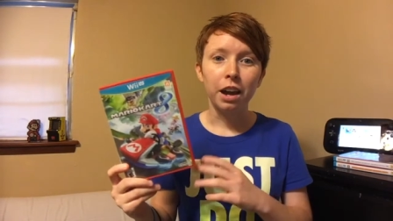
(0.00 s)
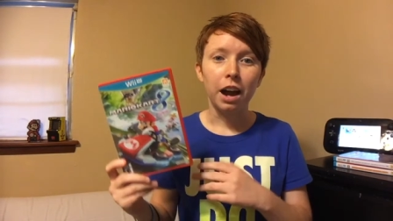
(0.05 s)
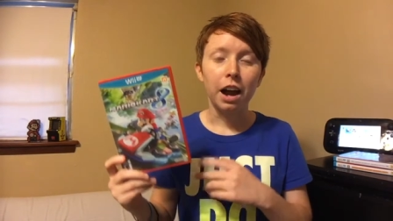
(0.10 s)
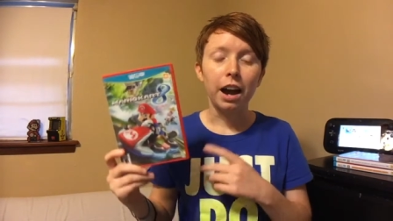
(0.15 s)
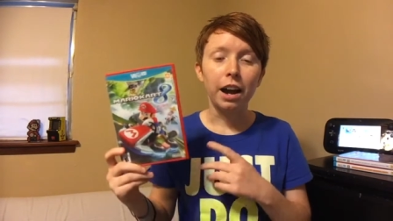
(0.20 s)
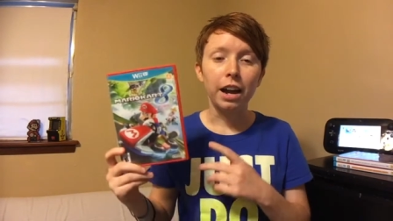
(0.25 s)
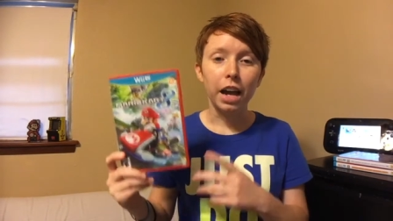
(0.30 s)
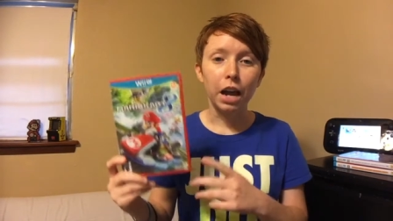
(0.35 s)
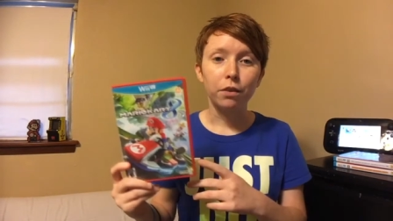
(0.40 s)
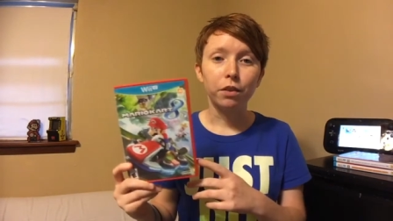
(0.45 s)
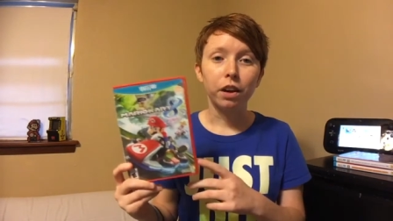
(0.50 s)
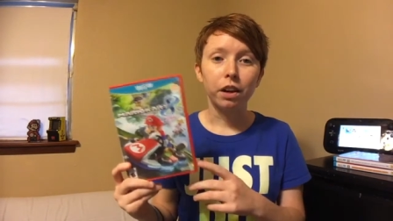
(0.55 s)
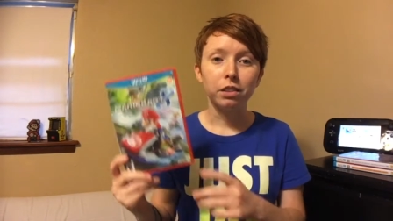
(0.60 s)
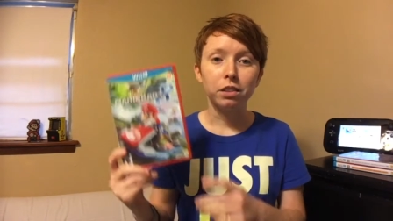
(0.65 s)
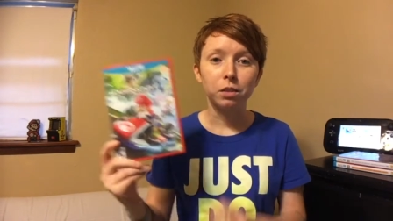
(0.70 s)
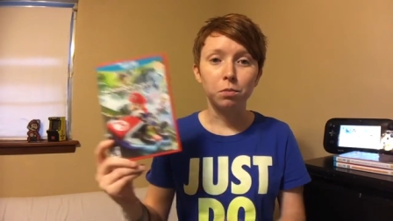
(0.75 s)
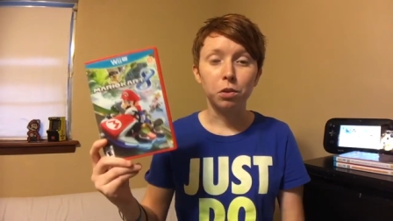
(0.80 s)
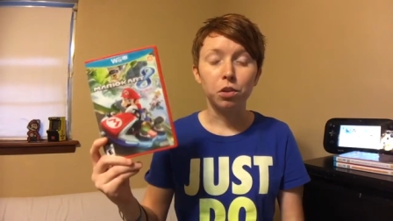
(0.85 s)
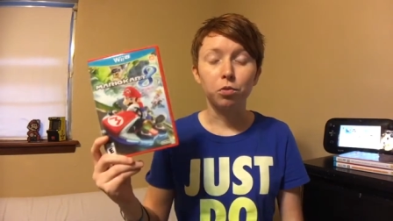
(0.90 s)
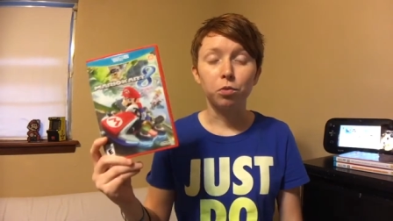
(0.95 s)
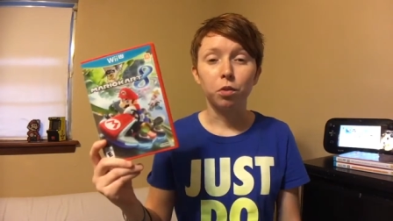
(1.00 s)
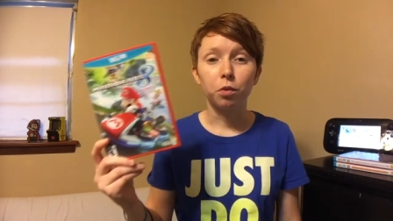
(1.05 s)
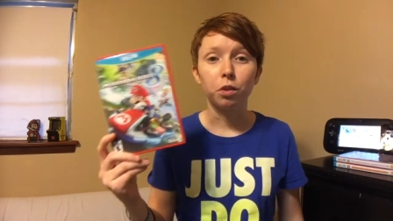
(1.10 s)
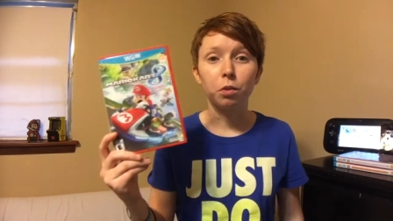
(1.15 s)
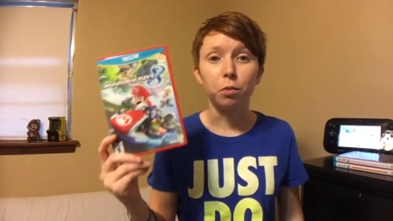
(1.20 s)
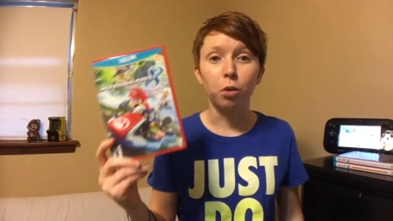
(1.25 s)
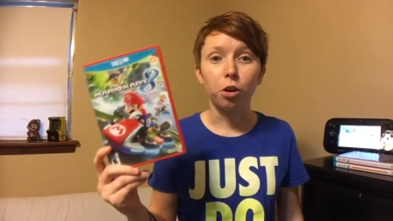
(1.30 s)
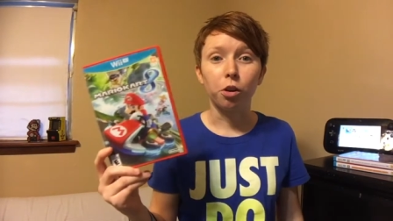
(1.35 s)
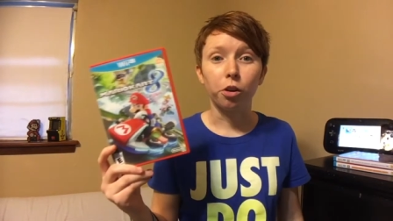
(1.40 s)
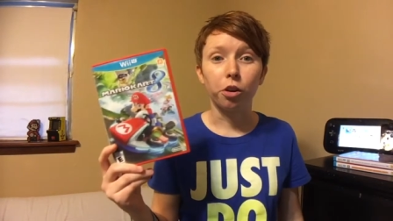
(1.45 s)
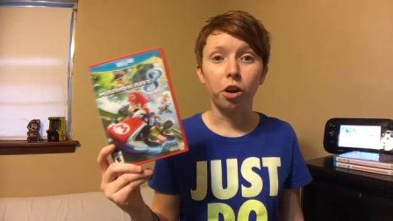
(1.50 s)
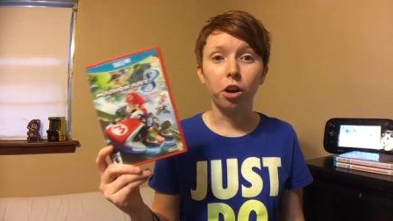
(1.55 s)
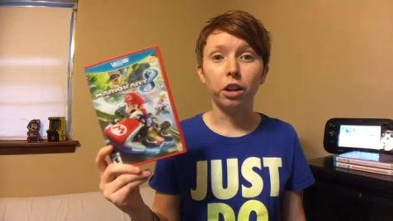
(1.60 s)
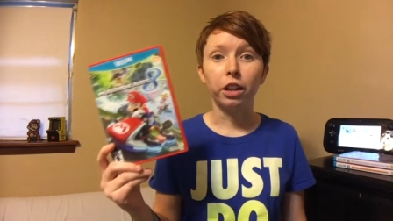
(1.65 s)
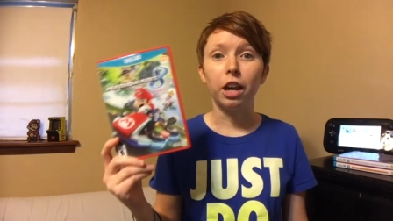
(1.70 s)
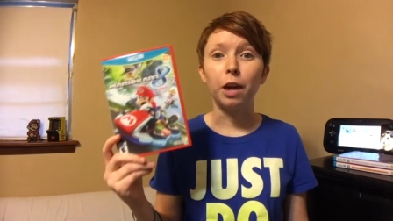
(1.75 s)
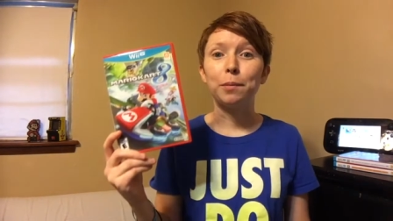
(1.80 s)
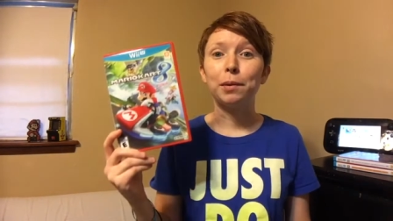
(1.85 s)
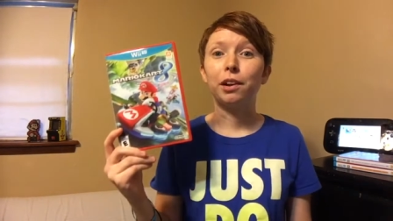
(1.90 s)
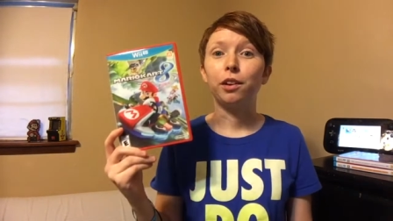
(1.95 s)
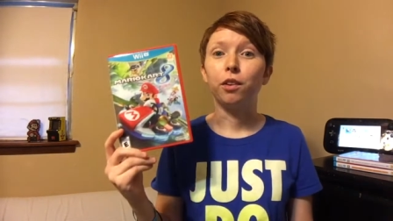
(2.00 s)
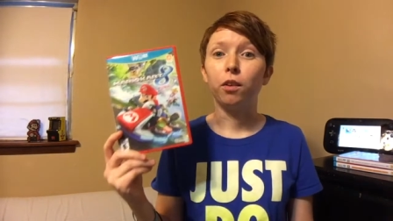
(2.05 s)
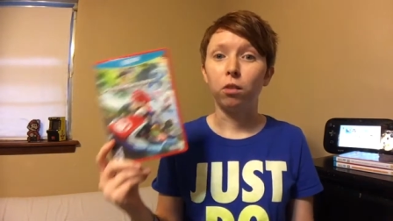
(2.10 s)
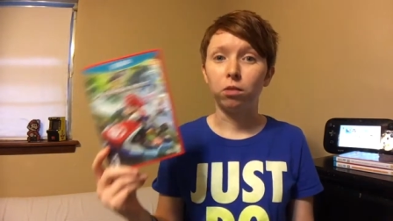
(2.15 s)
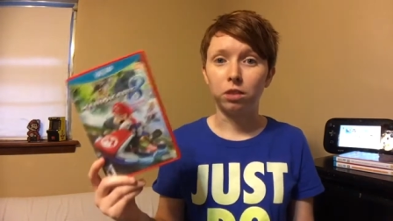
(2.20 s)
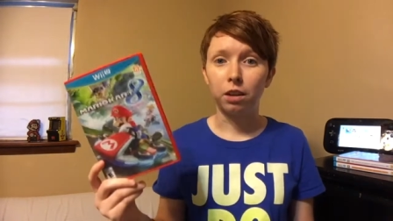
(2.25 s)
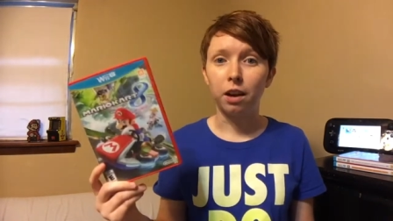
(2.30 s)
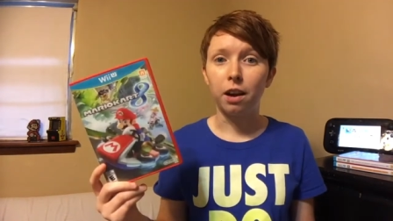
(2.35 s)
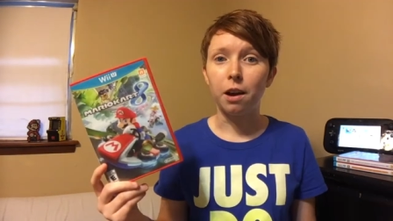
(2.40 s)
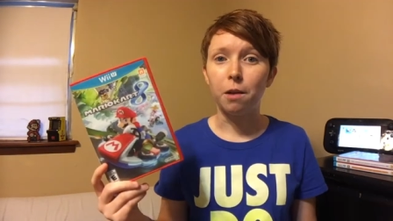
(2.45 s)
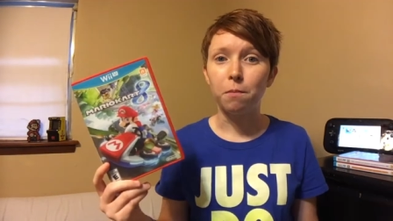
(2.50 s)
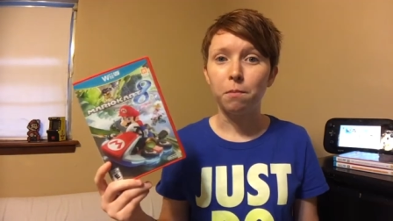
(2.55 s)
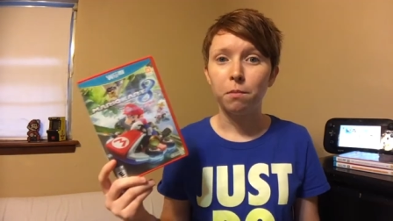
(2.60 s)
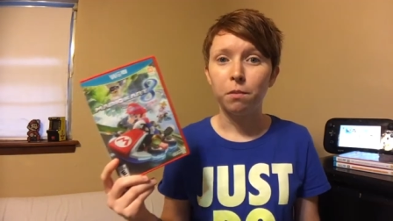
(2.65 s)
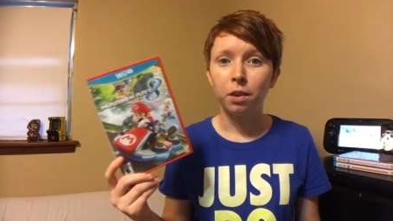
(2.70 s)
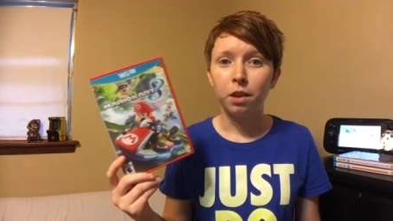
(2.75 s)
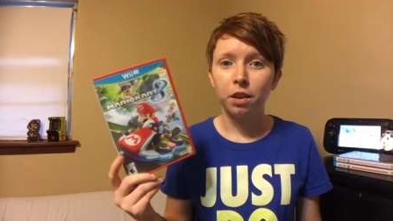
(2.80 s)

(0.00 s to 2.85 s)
I haven't had this much fun with a Mario Kart game in a long time.